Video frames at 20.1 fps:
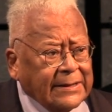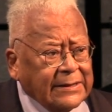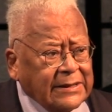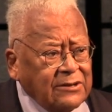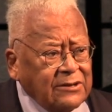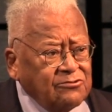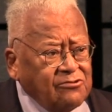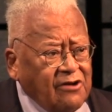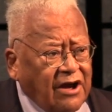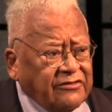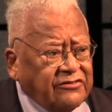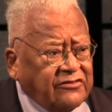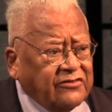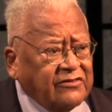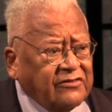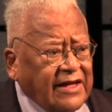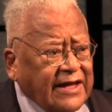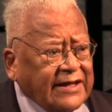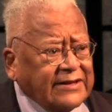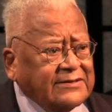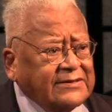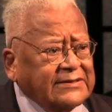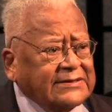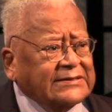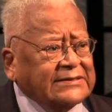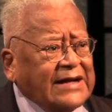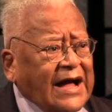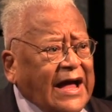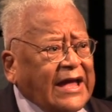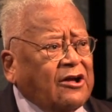He writes that
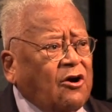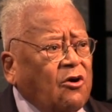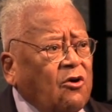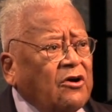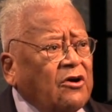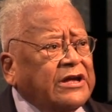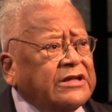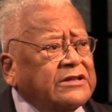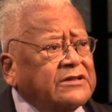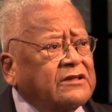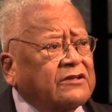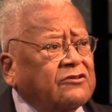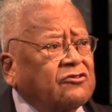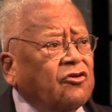I coined the